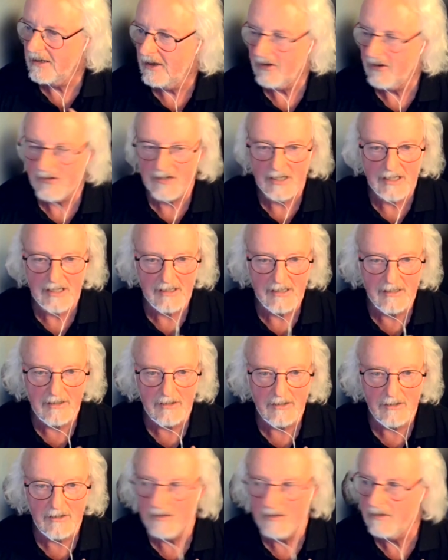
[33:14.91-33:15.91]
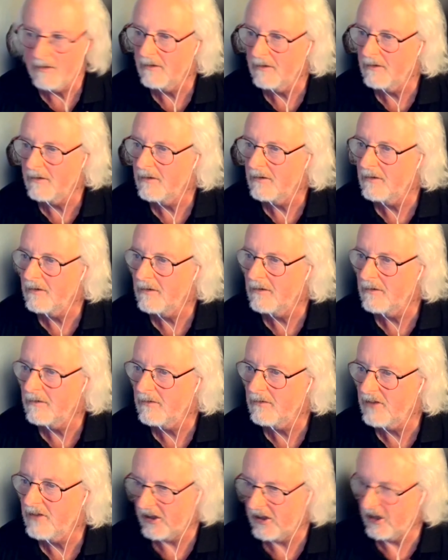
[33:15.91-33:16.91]
Okay.
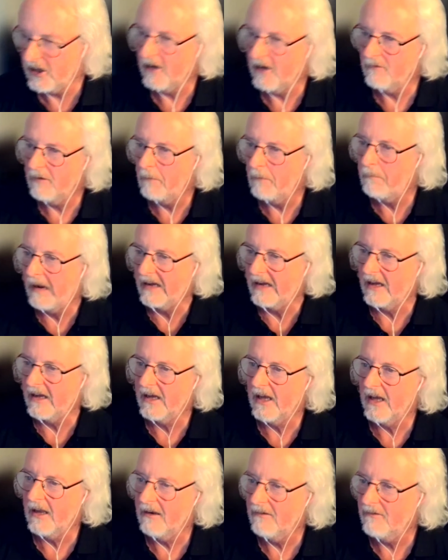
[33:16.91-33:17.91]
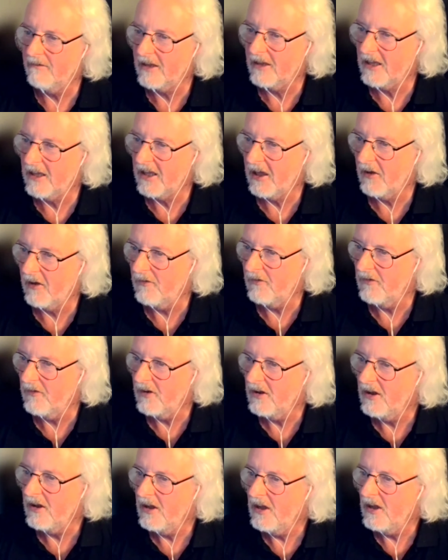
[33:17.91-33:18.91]
There you go. I'm back again. Thank you.
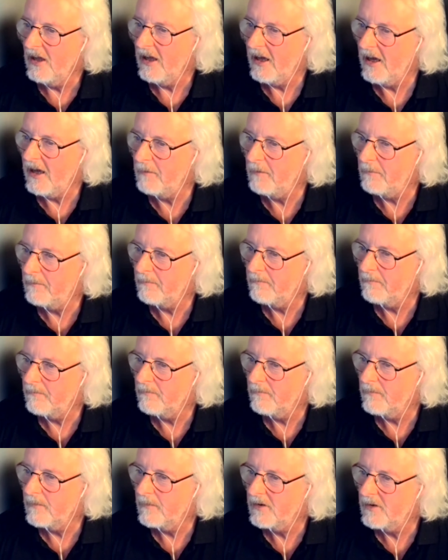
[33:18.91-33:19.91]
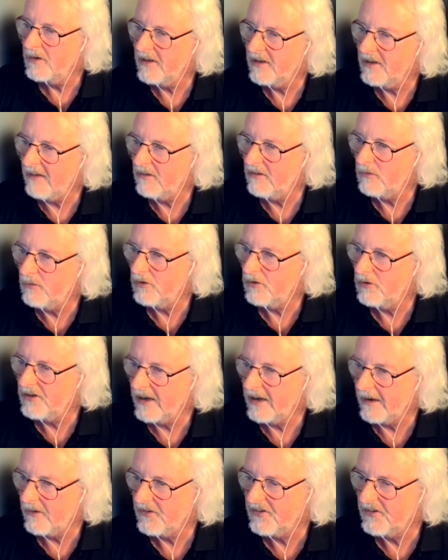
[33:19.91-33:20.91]
Um, David
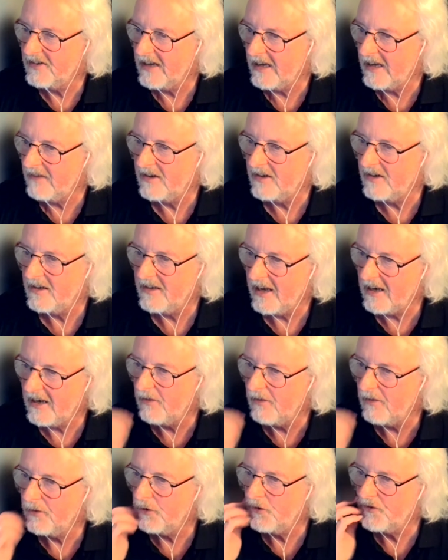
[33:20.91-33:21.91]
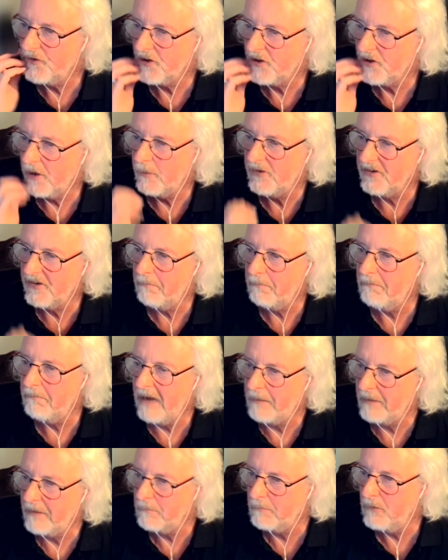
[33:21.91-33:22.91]
Woodhouse. David, any thoughts, comments on
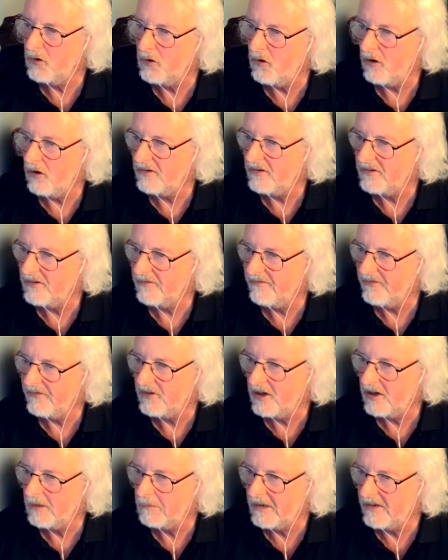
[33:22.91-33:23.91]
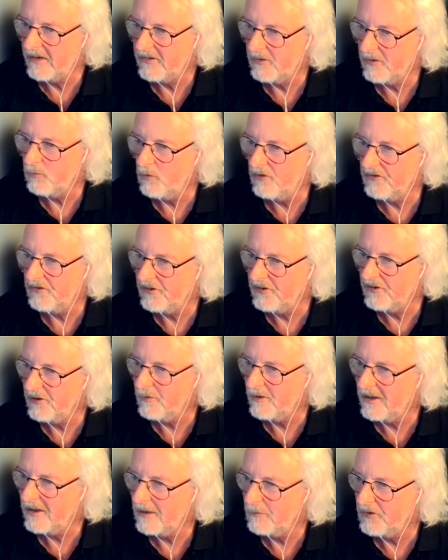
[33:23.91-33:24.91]
mapping moorland and farmland and what to do
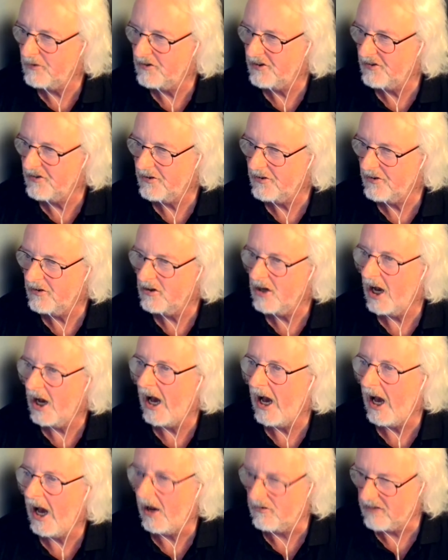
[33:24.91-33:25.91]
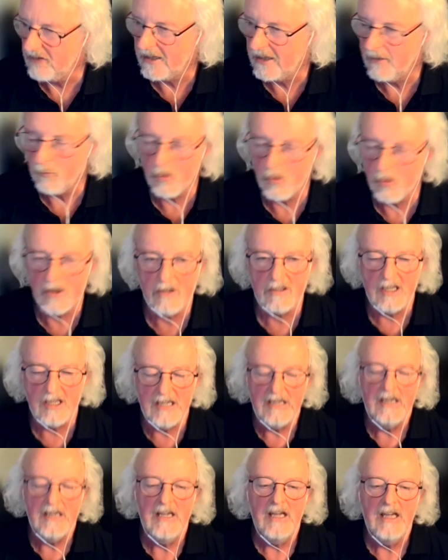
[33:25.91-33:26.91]
with the images? Okay, well,
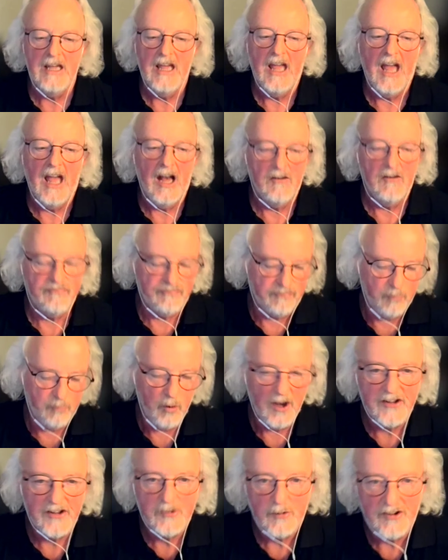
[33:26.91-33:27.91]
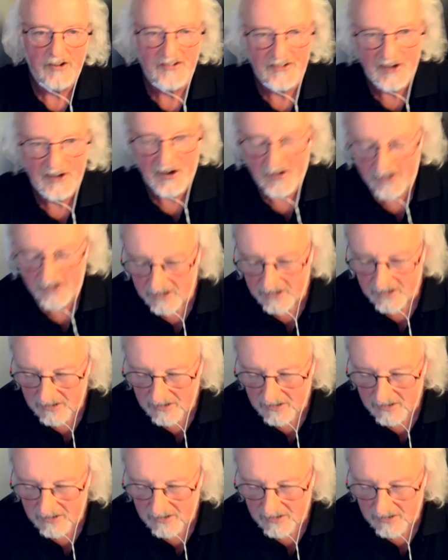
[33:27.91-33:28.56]
where do you want to start?